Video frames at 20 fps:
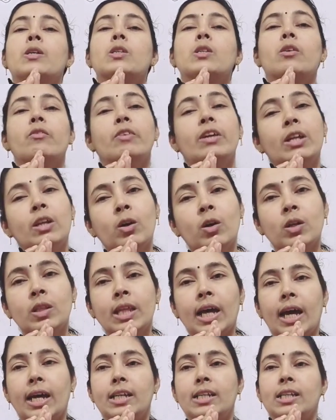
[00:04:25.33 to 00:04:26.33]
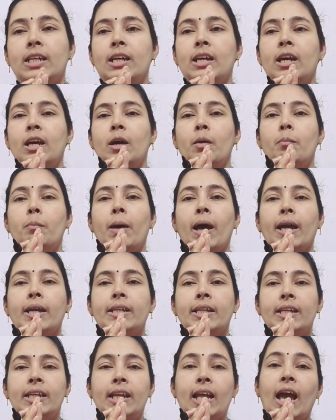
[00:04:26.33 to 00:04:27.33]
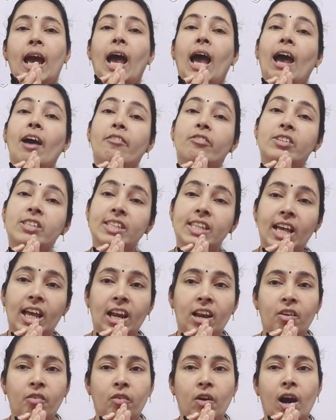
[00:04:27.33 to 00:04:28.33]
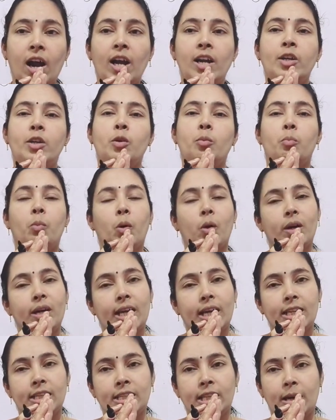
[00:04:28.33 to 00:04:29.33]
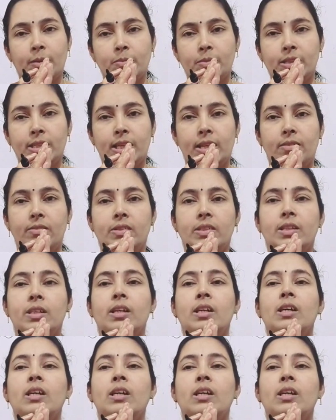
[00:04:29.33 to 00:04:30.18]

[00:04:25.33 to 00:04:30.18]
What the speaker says: So we know that bacteria have cell wall to protect themselves.